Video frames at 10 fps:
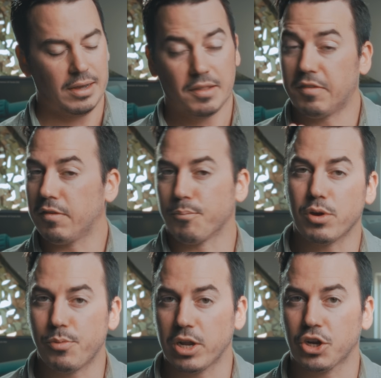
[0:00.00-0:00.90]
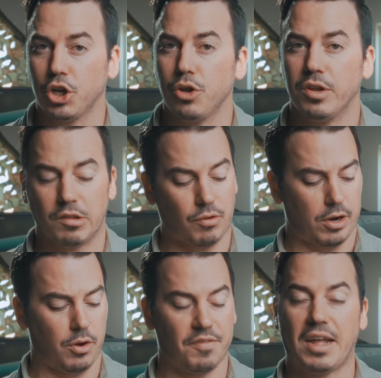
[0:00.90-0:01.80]
This is a pre-production unit, so I
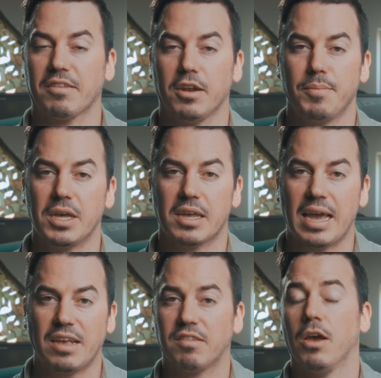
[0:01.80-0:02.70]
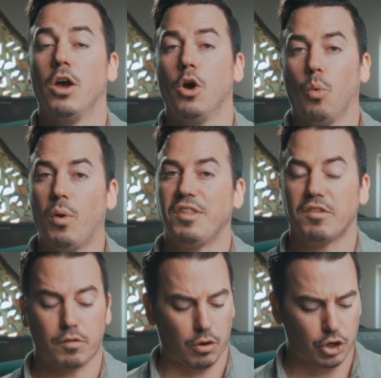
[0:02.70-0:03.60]
don't know if that's going to be a case when
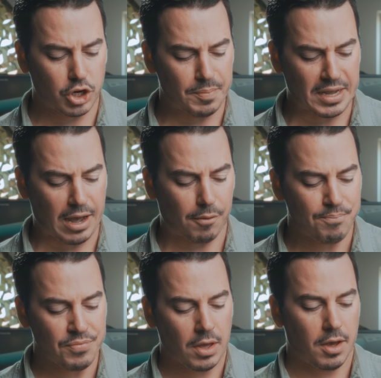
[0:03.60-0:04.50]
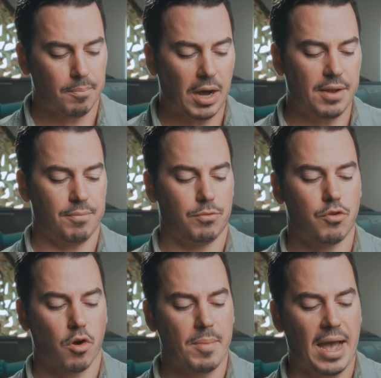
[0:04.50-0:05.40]
these start shipping out, but
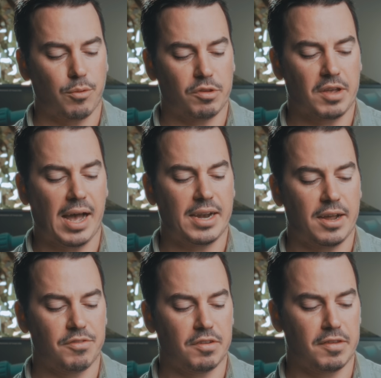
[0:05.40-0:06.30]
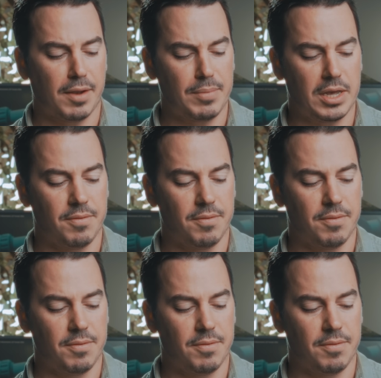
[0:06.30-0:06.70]
Duramag was kind enough to send me